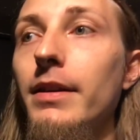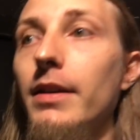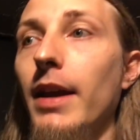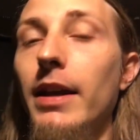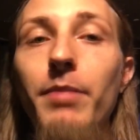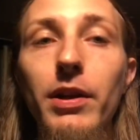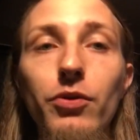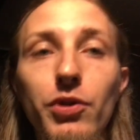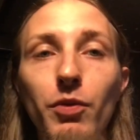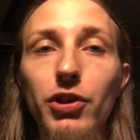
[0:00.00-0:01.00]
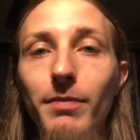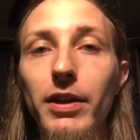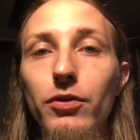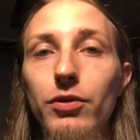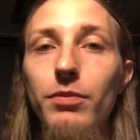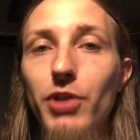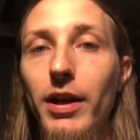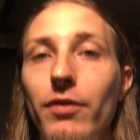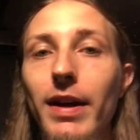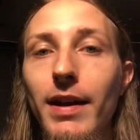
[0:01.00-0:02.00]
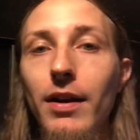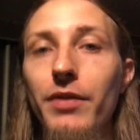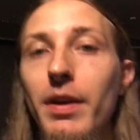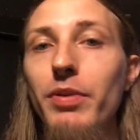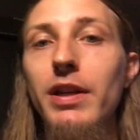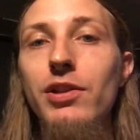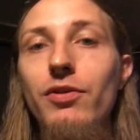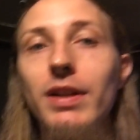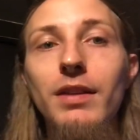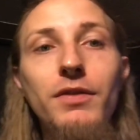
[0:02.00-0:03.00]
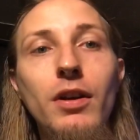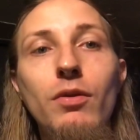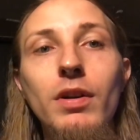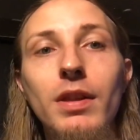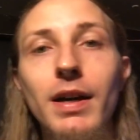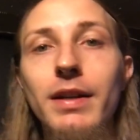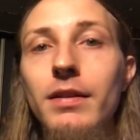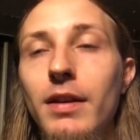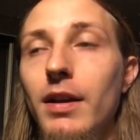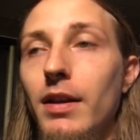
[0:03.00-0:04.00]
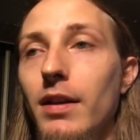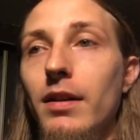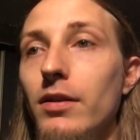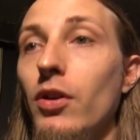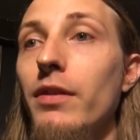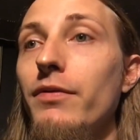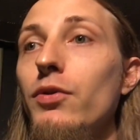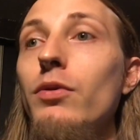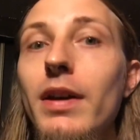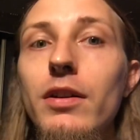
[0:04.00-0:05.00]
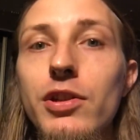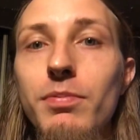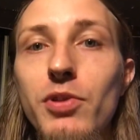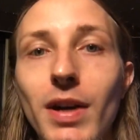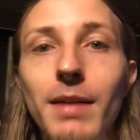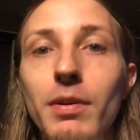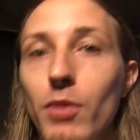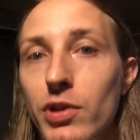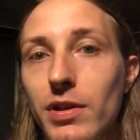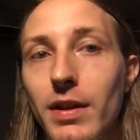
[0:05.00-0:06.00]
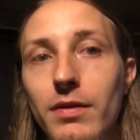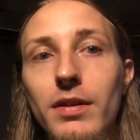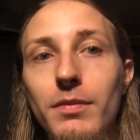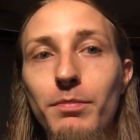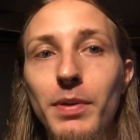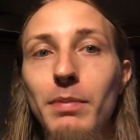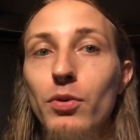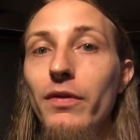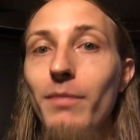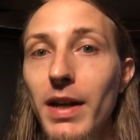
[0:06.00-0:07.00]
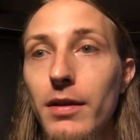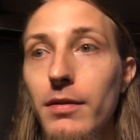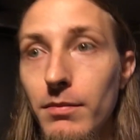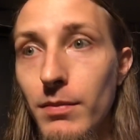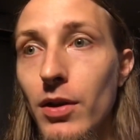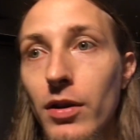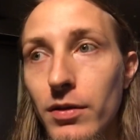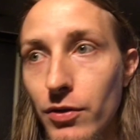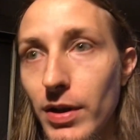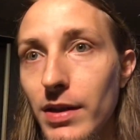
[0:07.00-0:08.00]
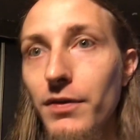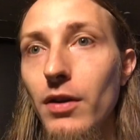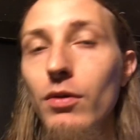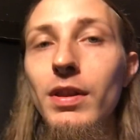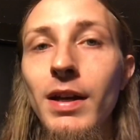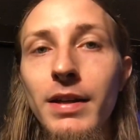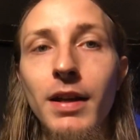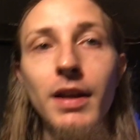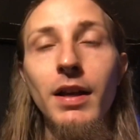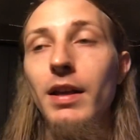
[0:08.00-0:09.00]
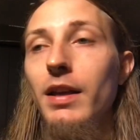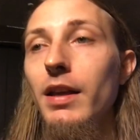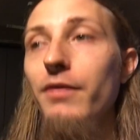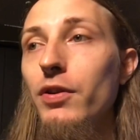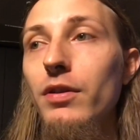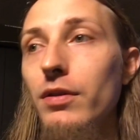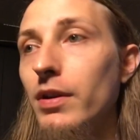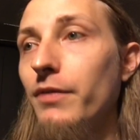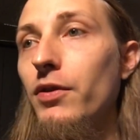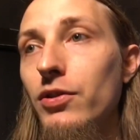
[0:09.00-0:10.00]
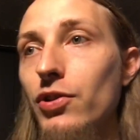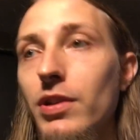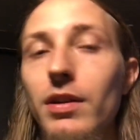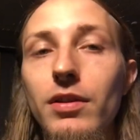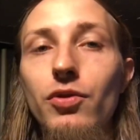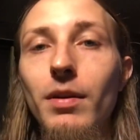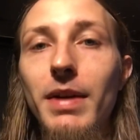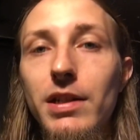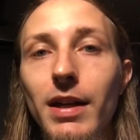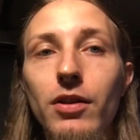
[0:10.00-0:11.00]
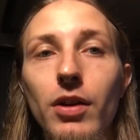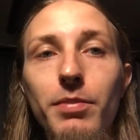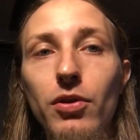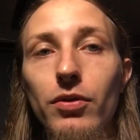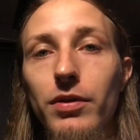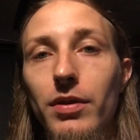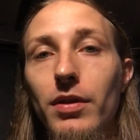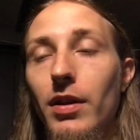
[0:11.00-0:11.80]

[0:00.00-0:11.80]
anybody who's watching my YouTube channel right now that plays Grand Theft Auto Online, a lot of you that are subscribed are most likely people who have met me on Grand Theft Auto Online. If you're if you're interested in joining my Cyclops cult,